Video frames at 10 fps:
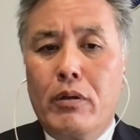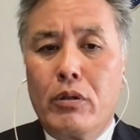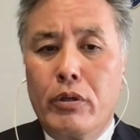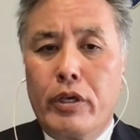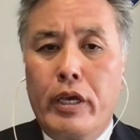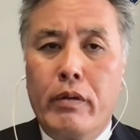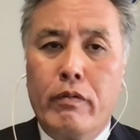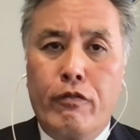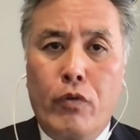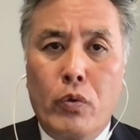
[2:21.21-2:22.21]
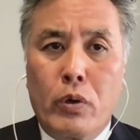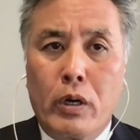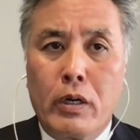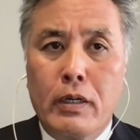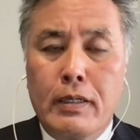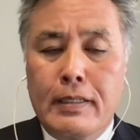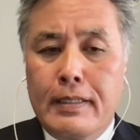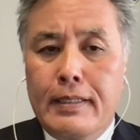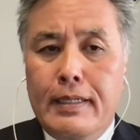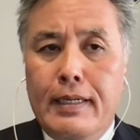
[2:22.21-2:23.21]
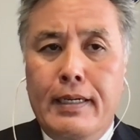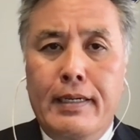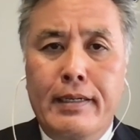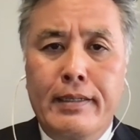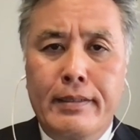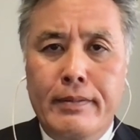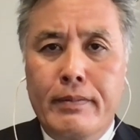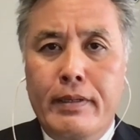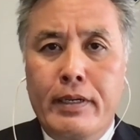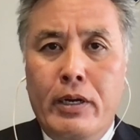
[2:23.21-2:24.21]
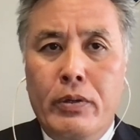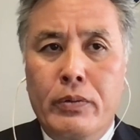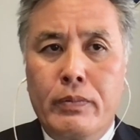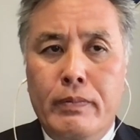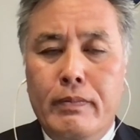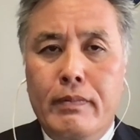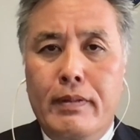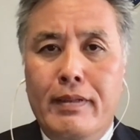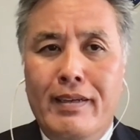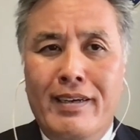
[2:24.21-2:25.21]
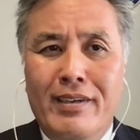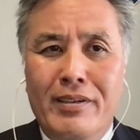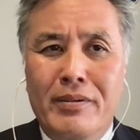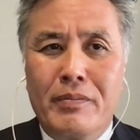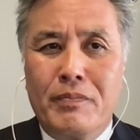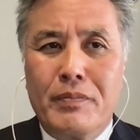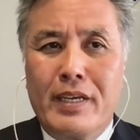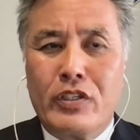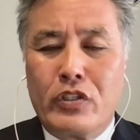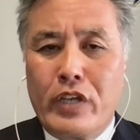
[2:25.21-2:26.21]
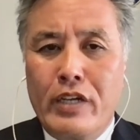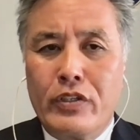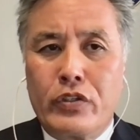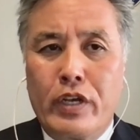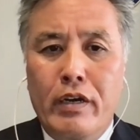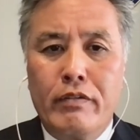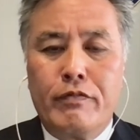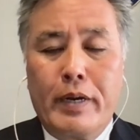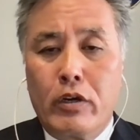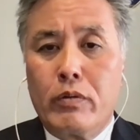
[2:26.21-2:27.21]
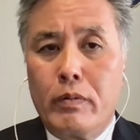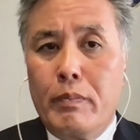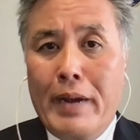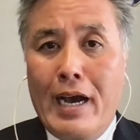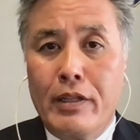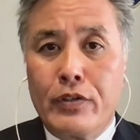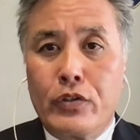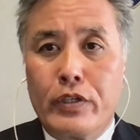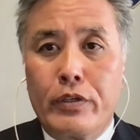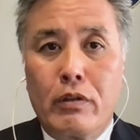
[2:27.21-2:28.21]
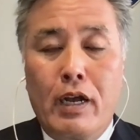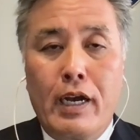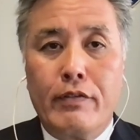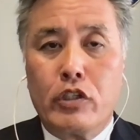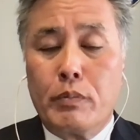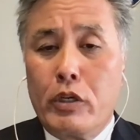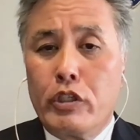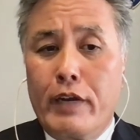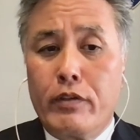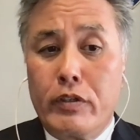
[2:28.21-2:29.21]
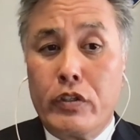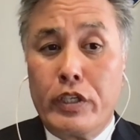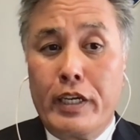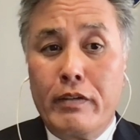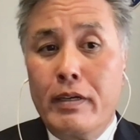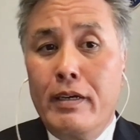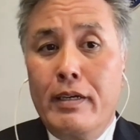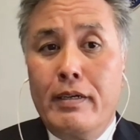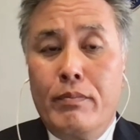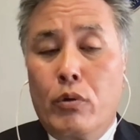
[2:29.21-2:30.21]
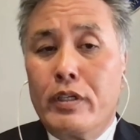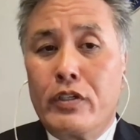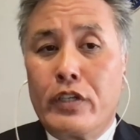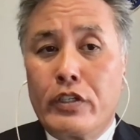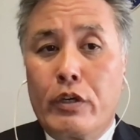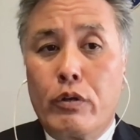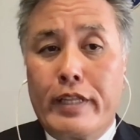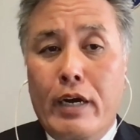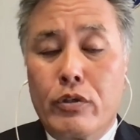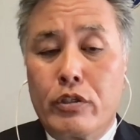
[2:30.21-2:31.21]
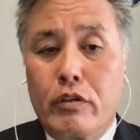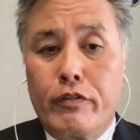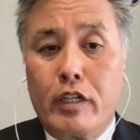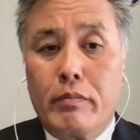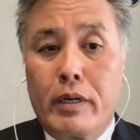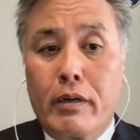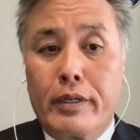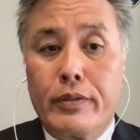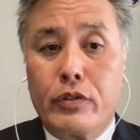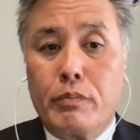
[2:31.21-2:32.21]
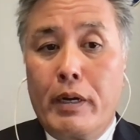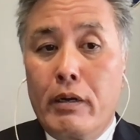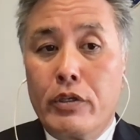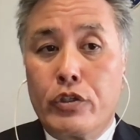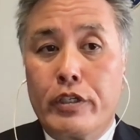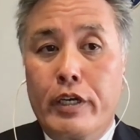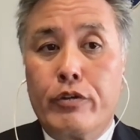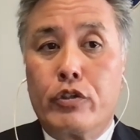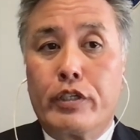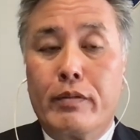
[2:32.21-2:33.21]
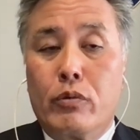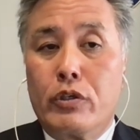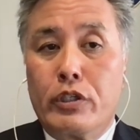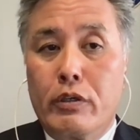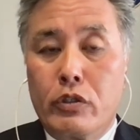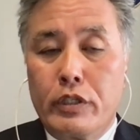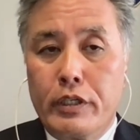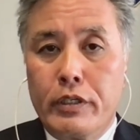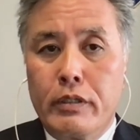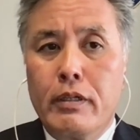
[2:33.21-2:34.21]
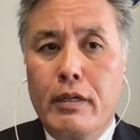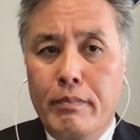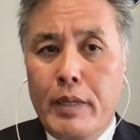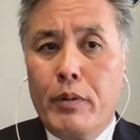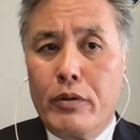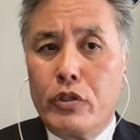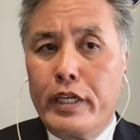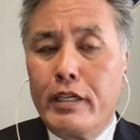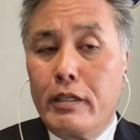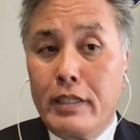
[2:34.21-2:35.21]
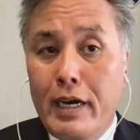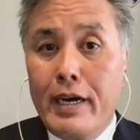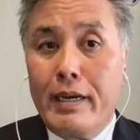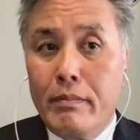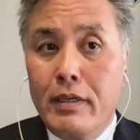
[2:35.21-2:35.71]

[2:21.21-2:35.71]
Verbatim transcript: are looking for, uh, you know, uh, a sense of better balance in their lives, especially after they've seen mm-hmm. more than six hundred thousand of their fellow Americans perish and others get more seriously ill. People understand that time